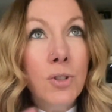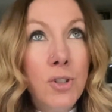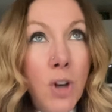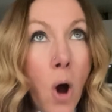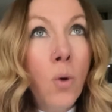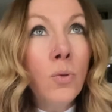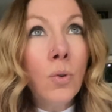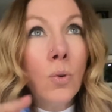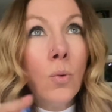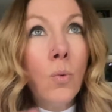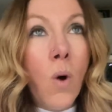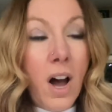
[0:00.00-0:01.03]
don't
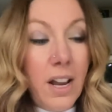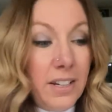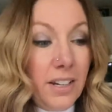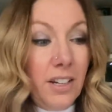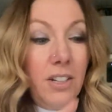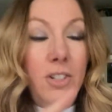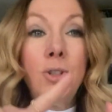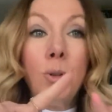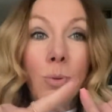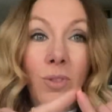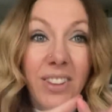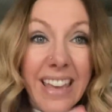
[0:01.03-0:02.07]
want
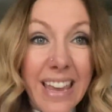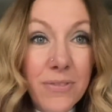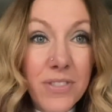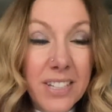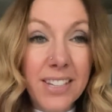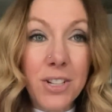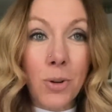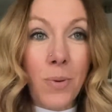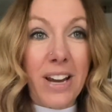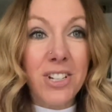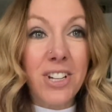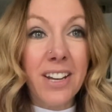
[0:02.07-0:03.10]
to leave the
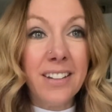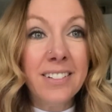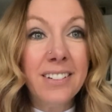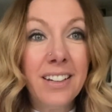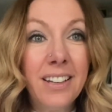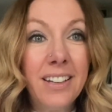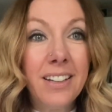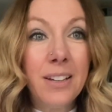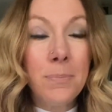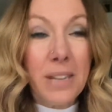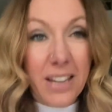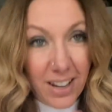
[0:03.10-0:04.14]
situation
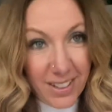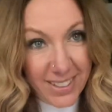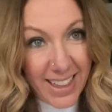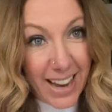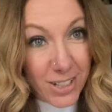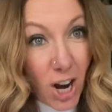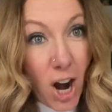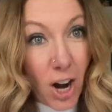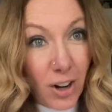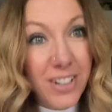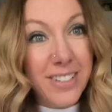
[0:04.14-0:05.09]
because that's hard.